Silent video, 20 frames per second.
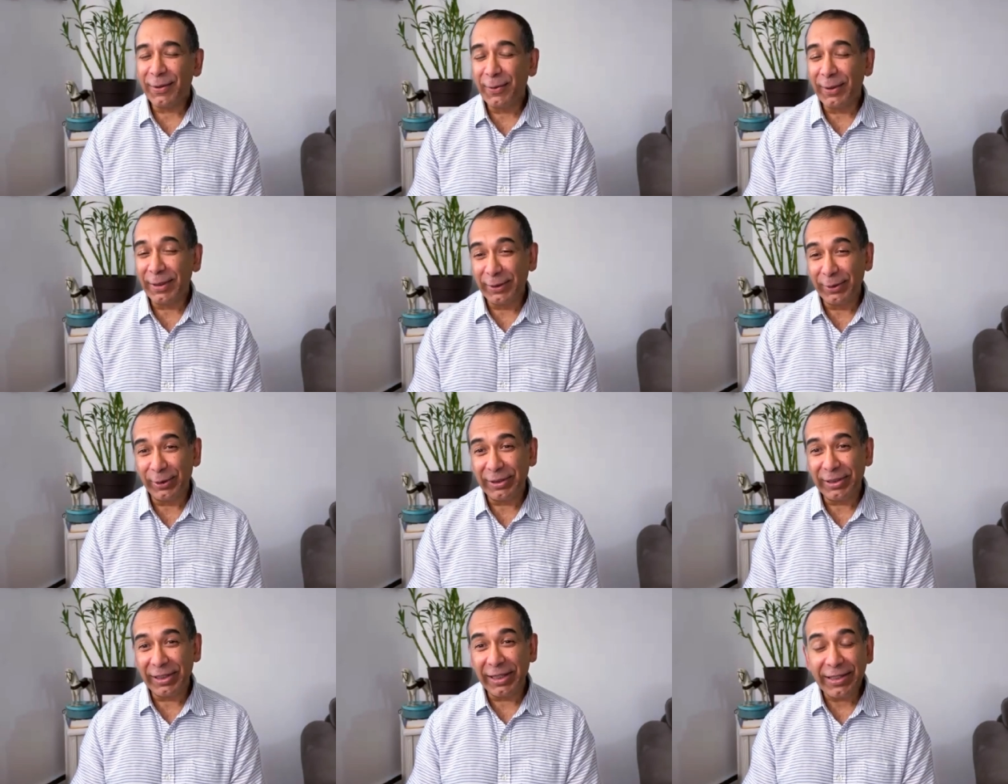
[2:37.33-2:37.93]
So when
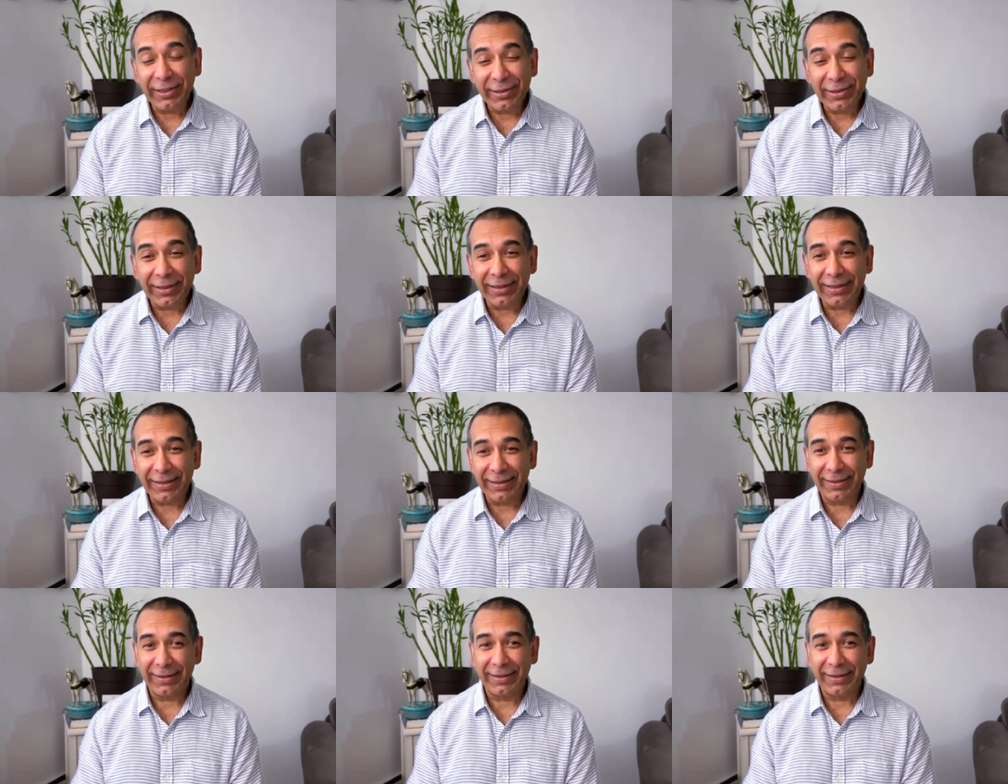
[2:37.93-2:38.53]
your
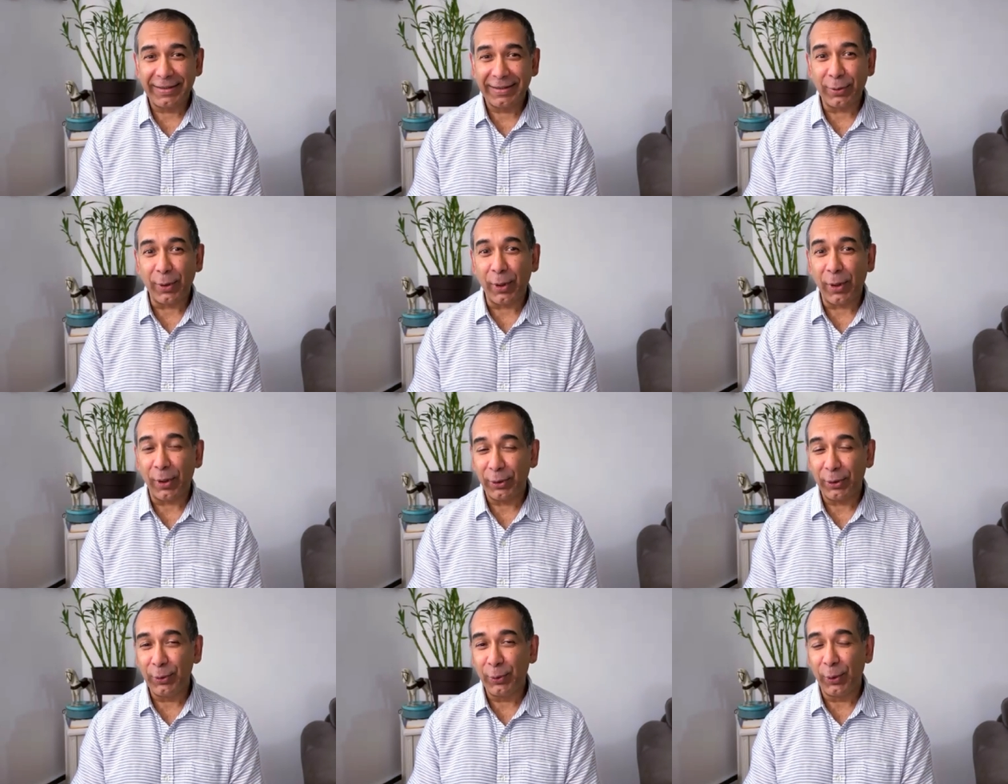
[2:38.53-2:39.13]
teachers
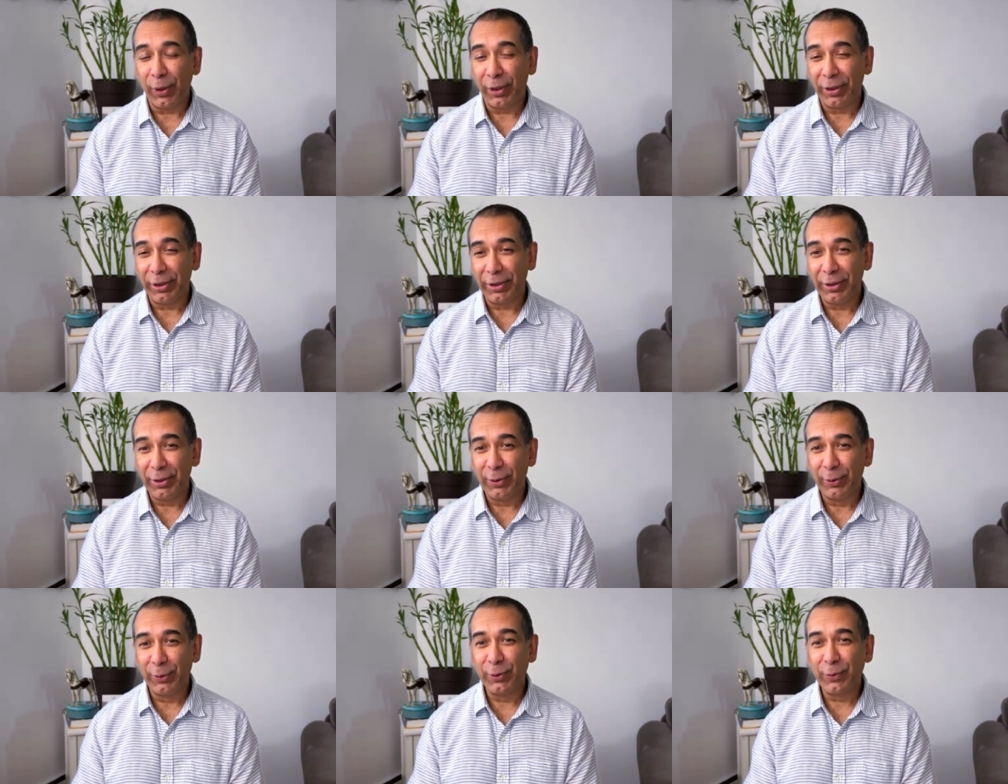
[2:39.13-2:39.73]
saw you
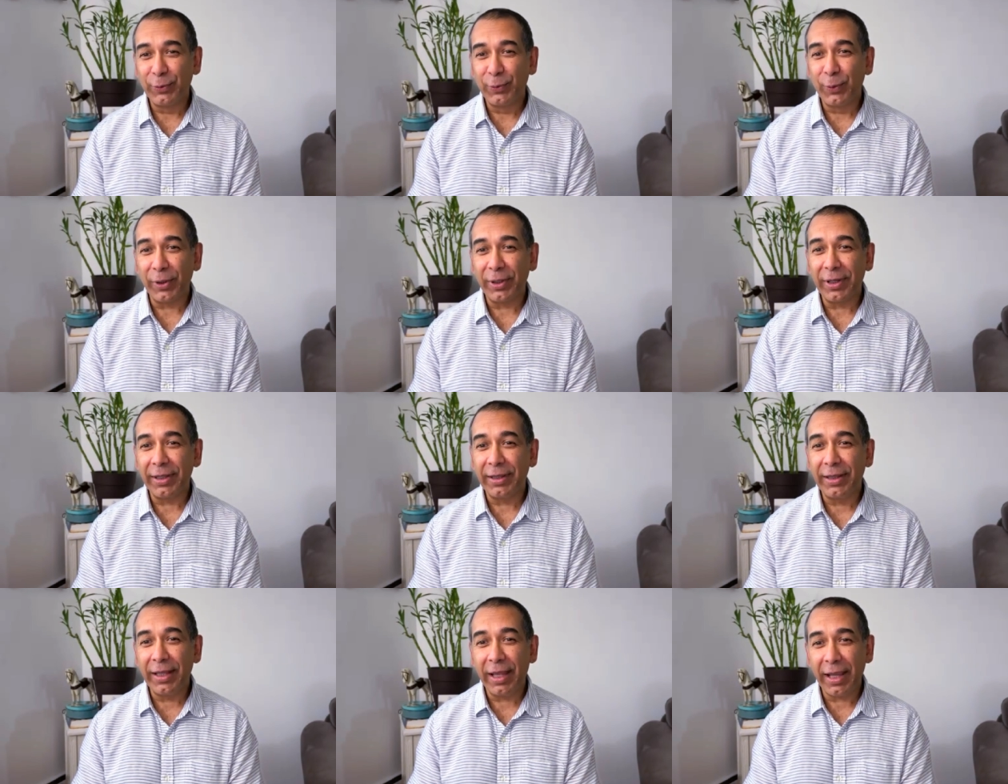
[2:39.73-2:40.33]
on news,
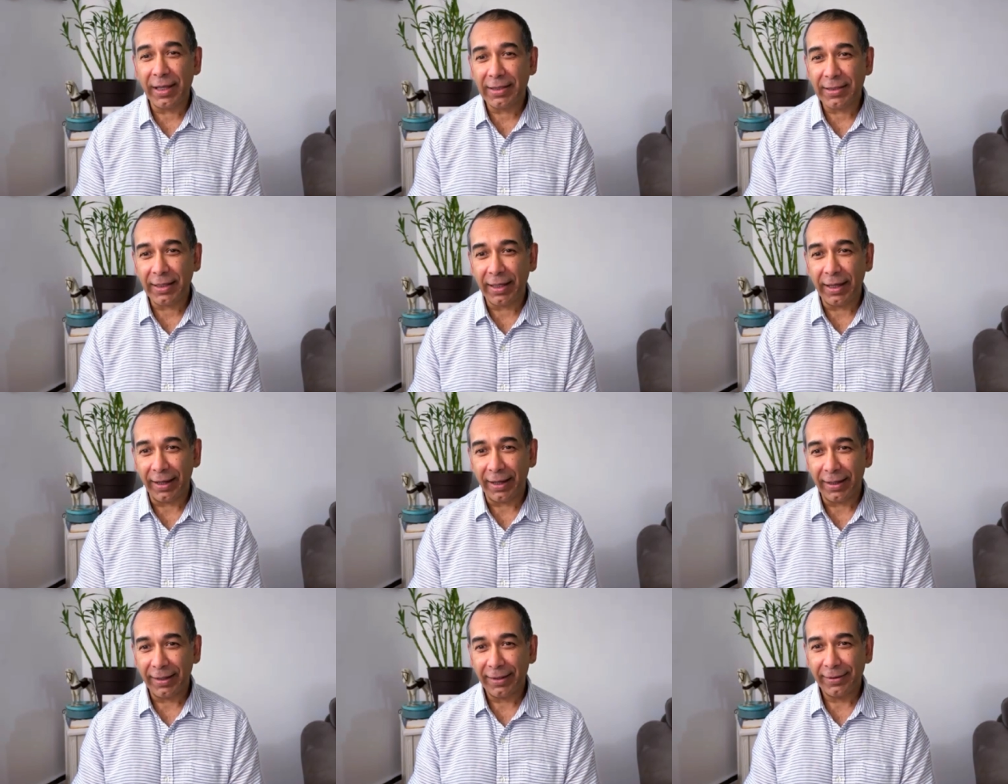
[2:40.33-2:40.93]
what did they
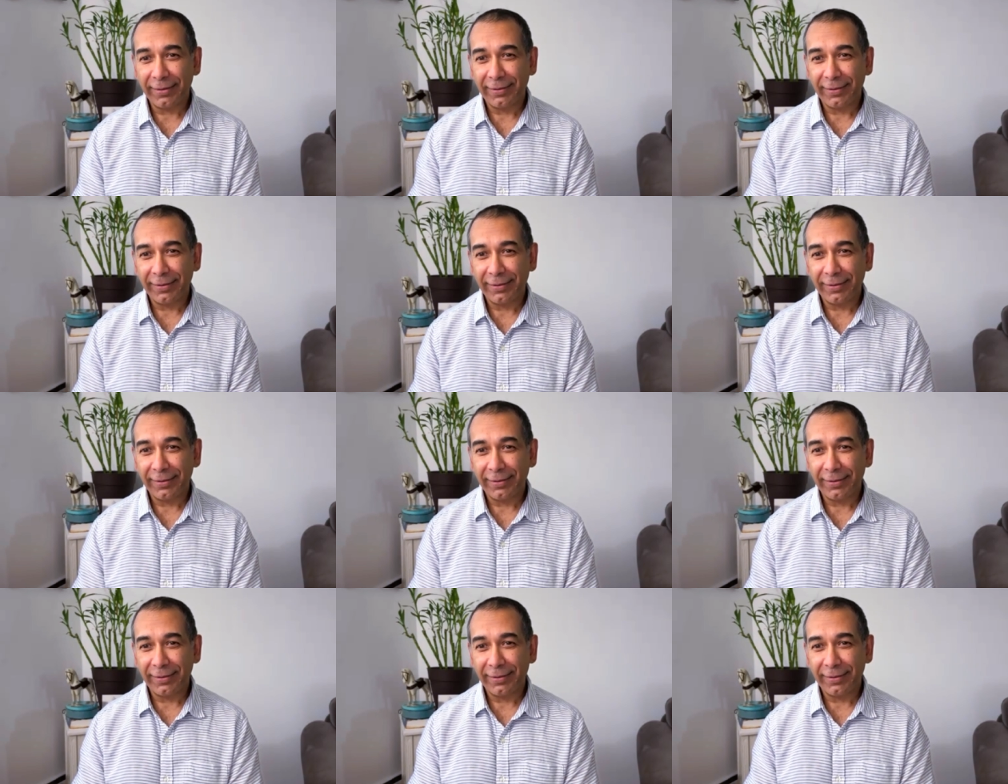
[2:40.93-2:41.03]
say?